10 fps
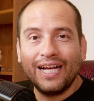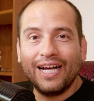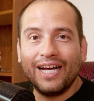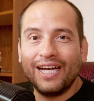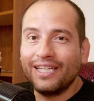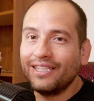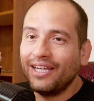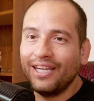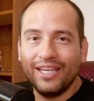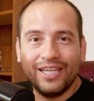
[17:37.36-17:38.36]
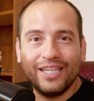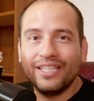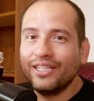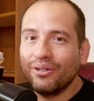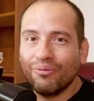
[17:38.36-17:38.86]
and
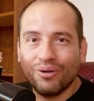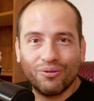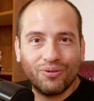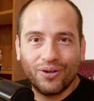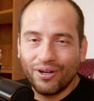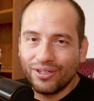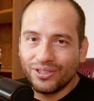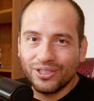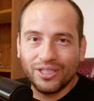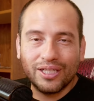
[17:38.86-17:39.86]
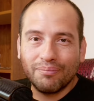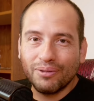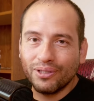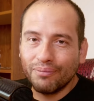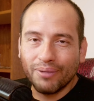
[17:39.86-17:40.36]
it didn't work for her. She ended up
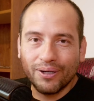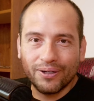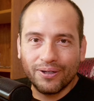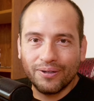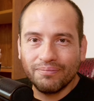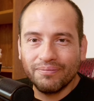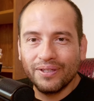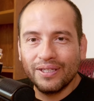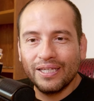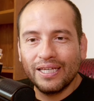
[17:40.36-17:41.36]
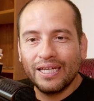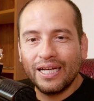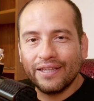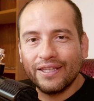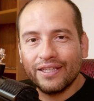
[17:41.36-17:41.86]
on the bottom.
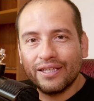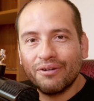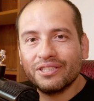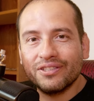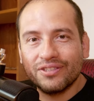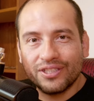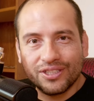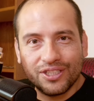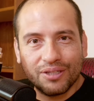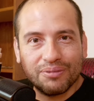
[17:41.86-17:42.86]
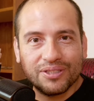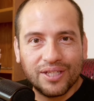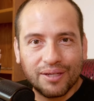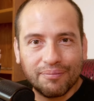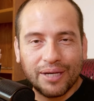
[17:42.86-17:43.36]
I think that was a strategic
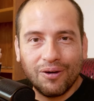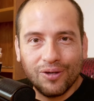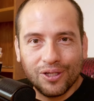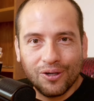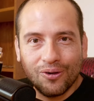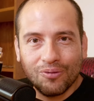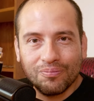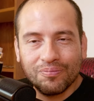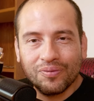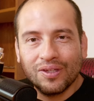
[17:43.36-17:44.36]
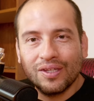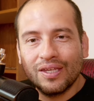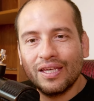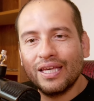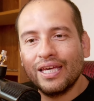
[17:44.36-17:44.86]
mistake by Holly Holm.
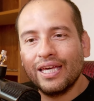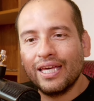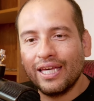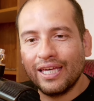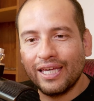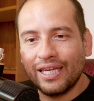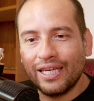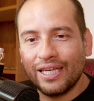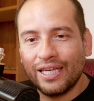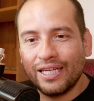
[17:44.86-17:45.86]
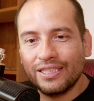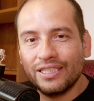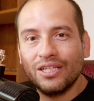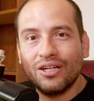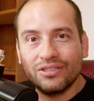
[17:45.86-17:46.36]

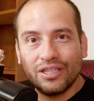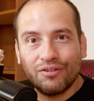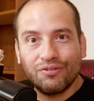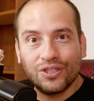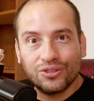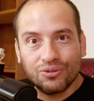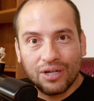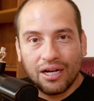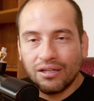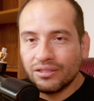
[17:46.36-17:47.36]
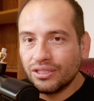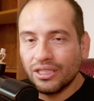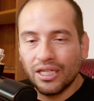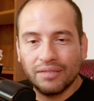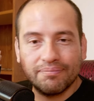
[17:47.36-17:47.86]
She lost that first round.
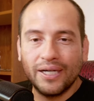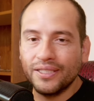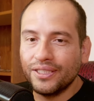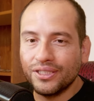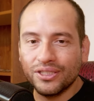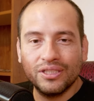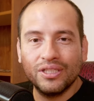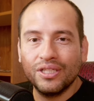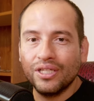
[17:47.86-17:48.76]
She got punished